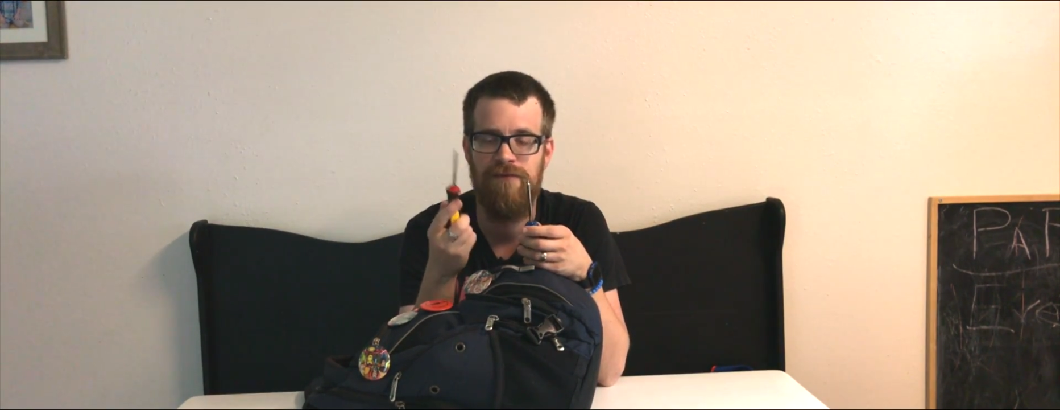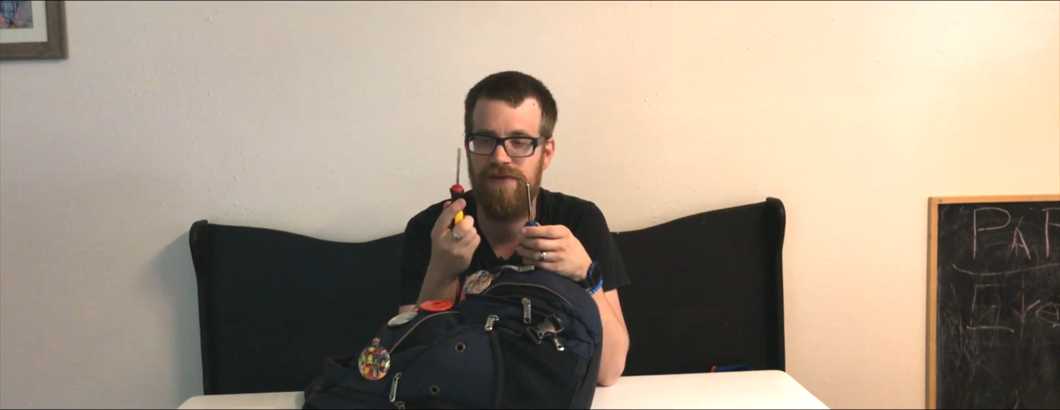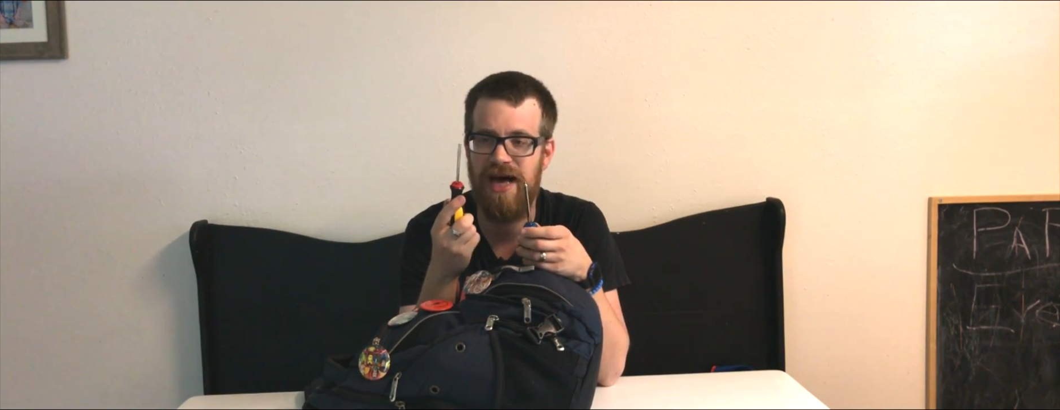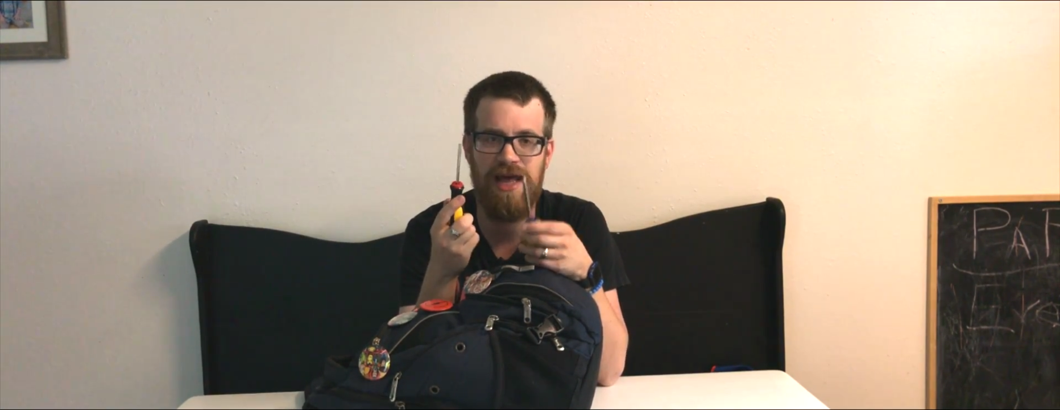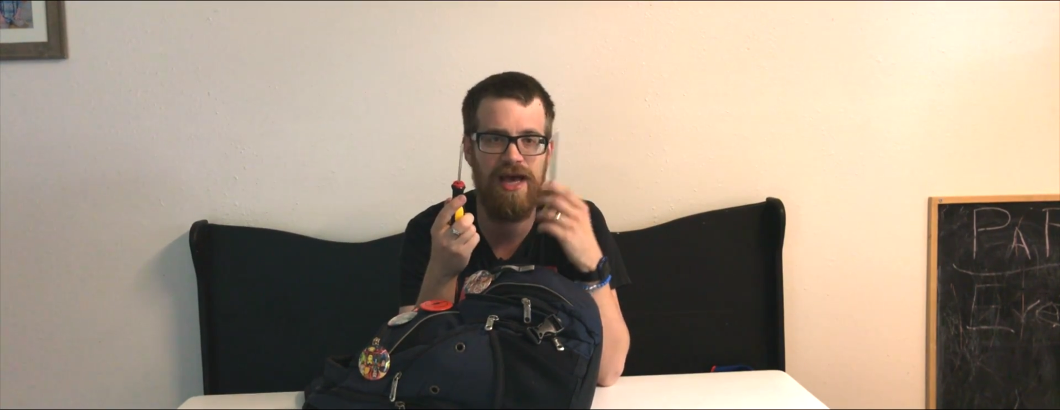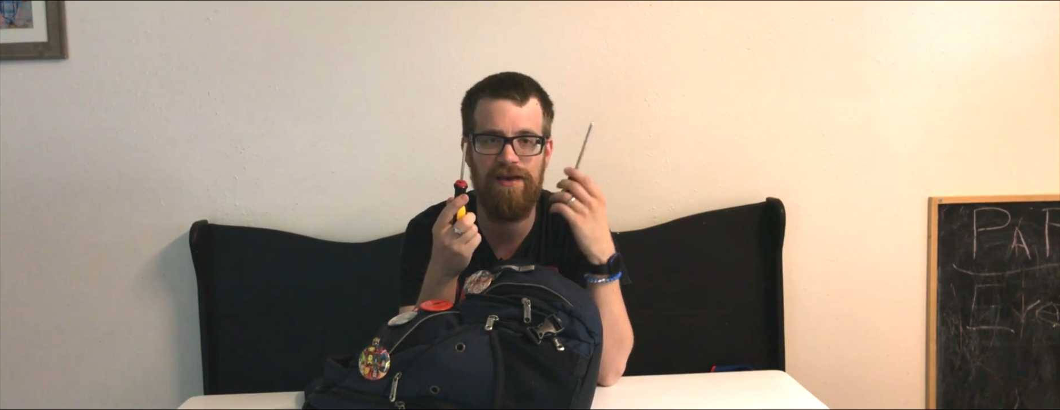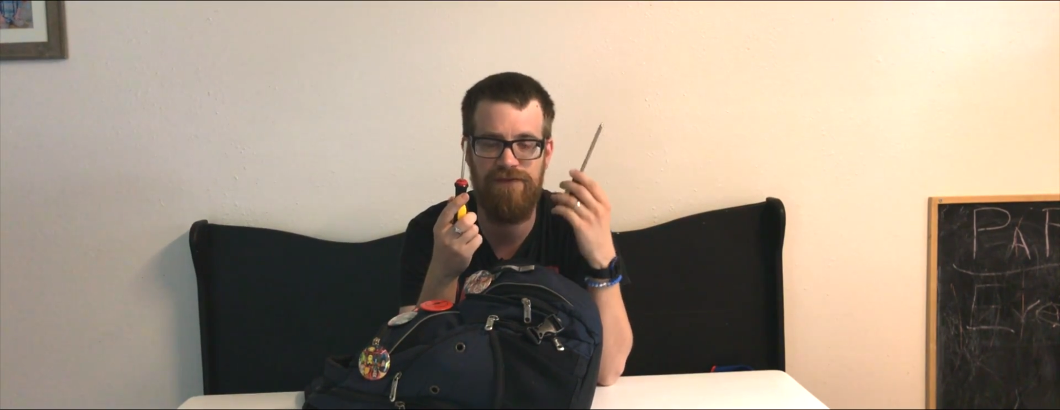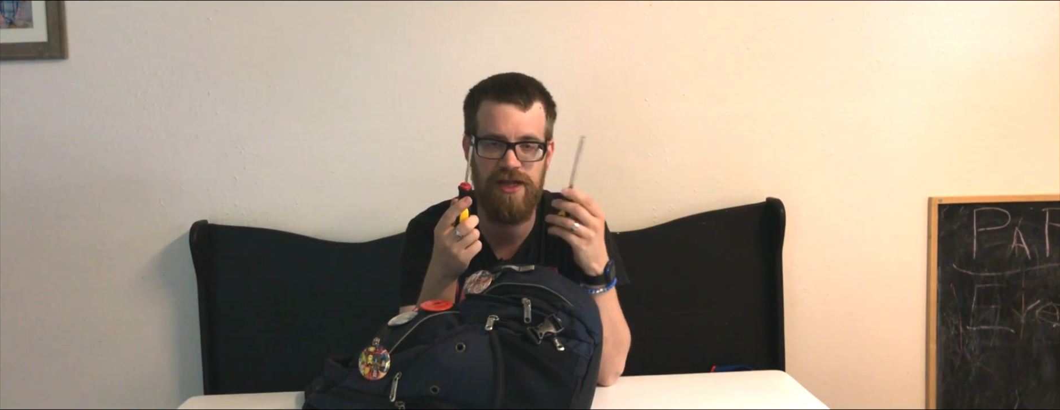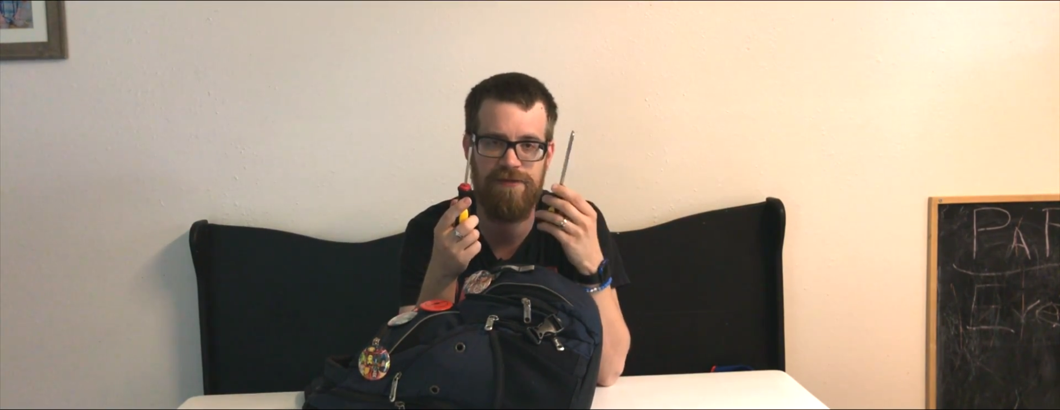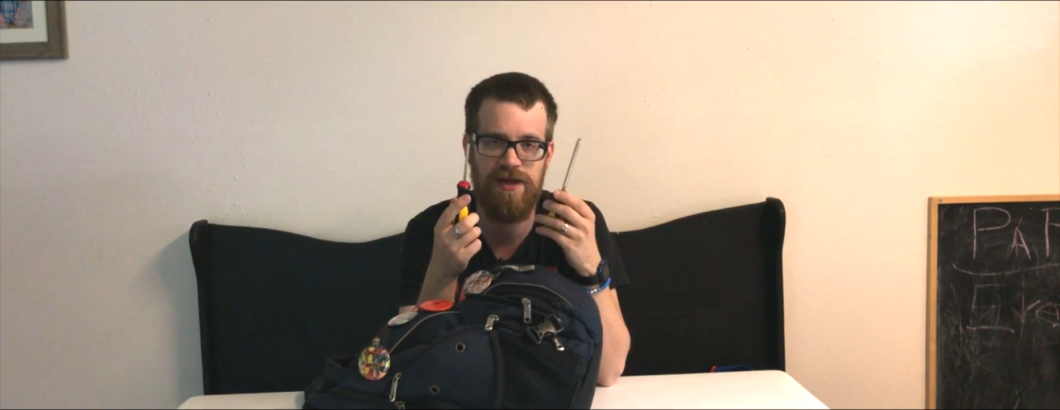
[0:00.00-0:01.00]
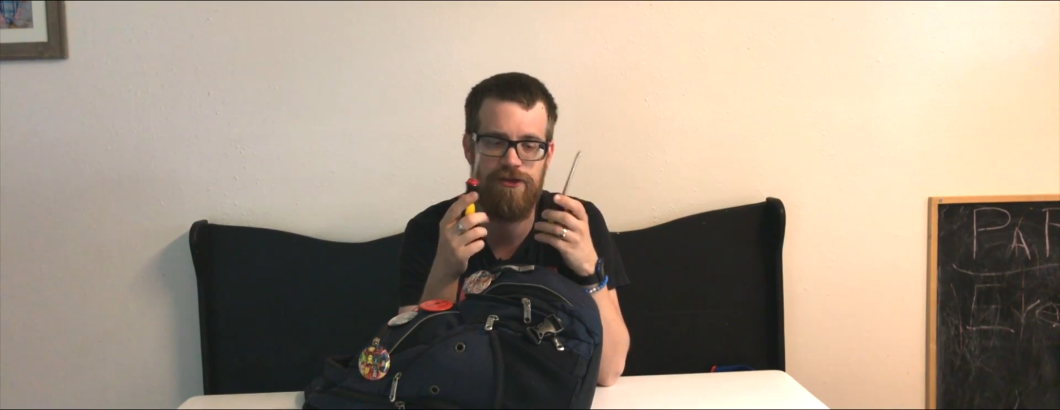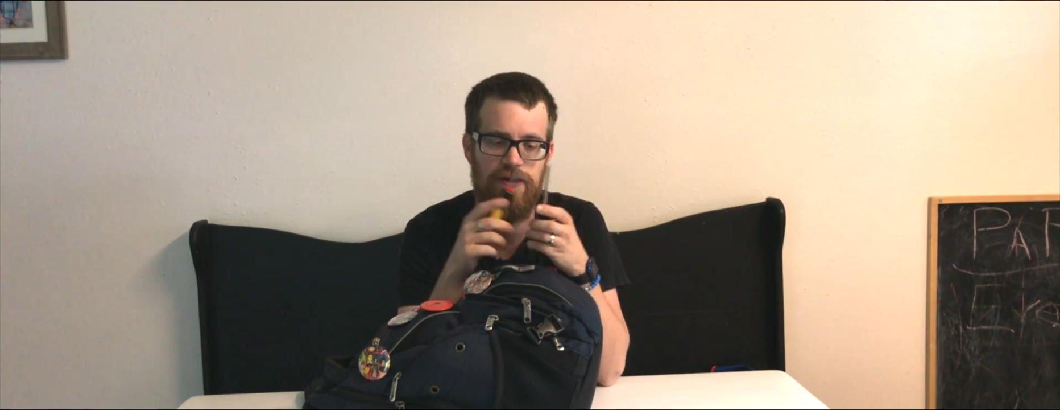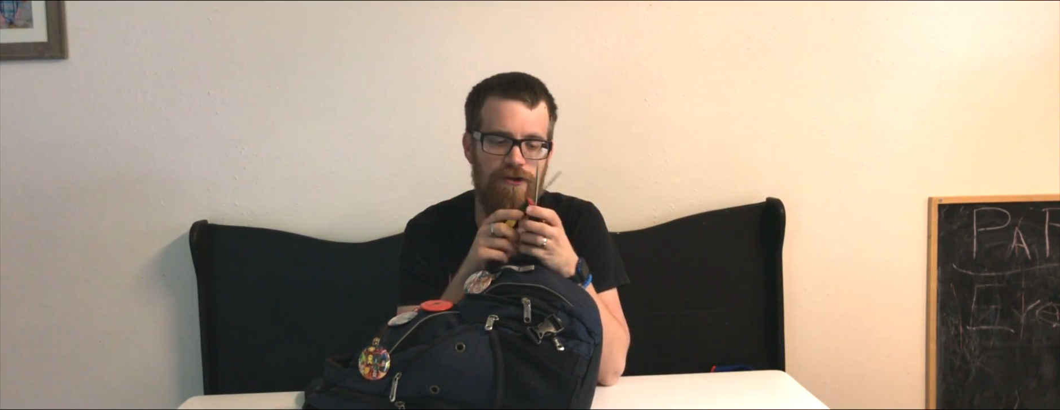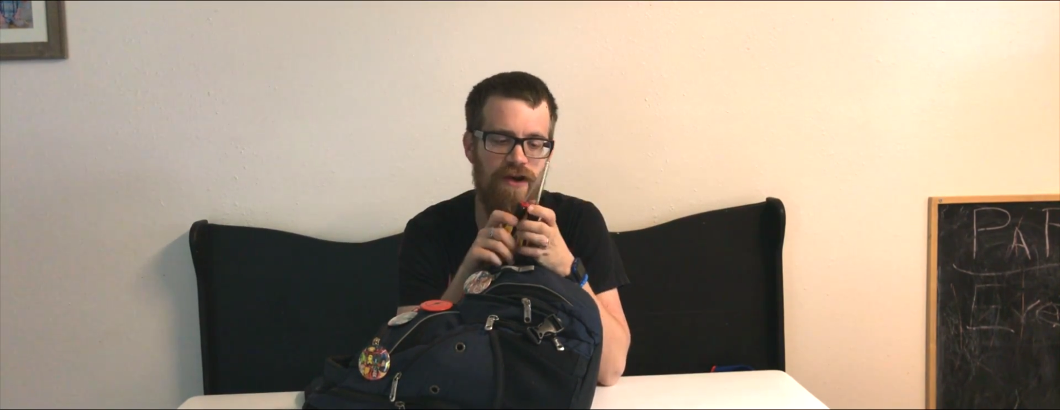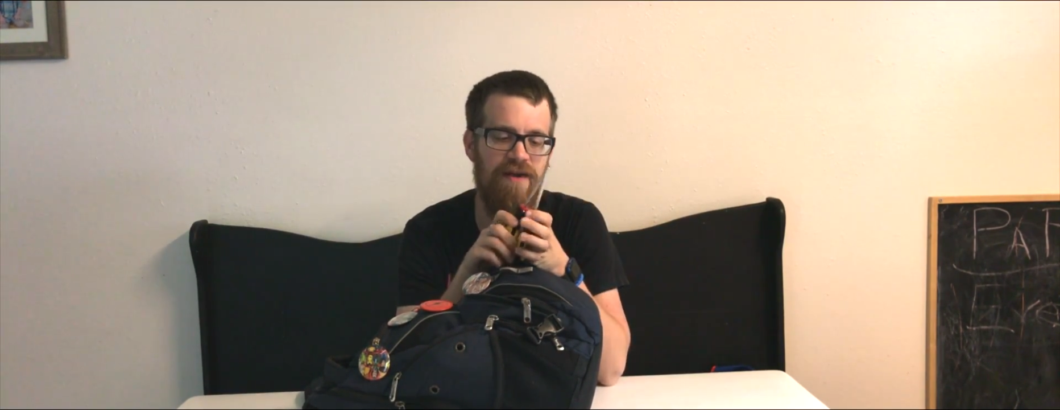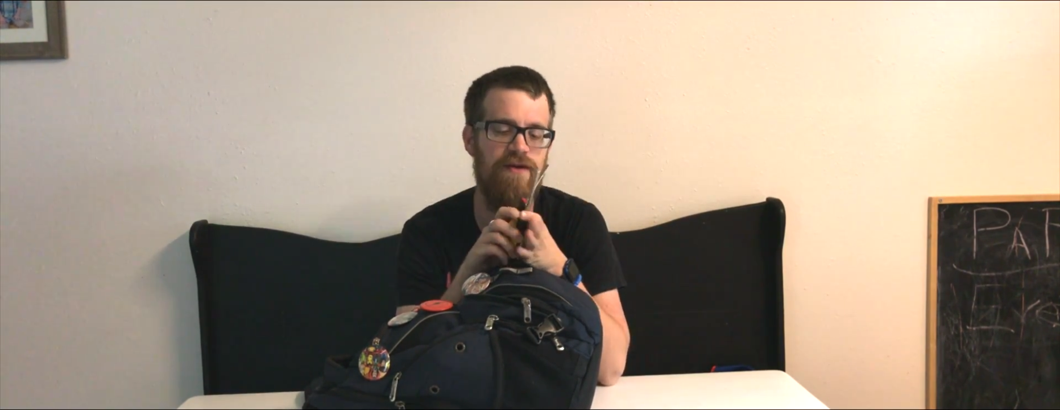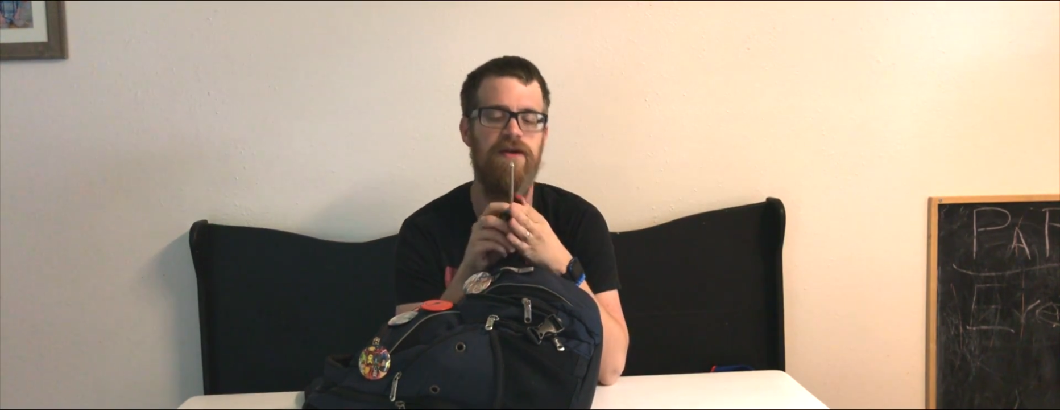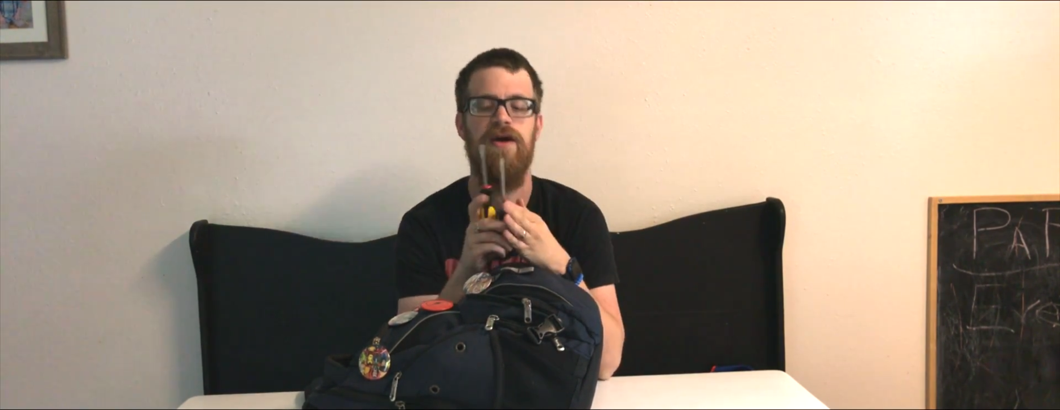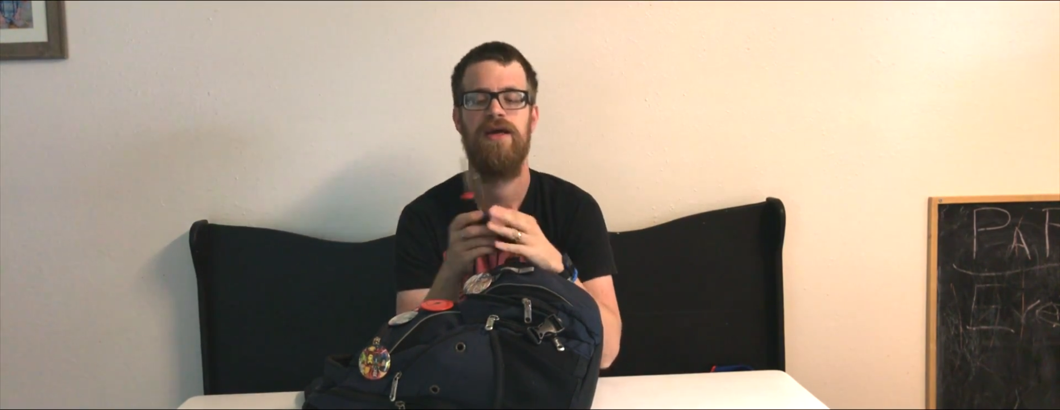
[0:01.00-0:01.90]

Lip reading: flathead, Phillips head screwdriver,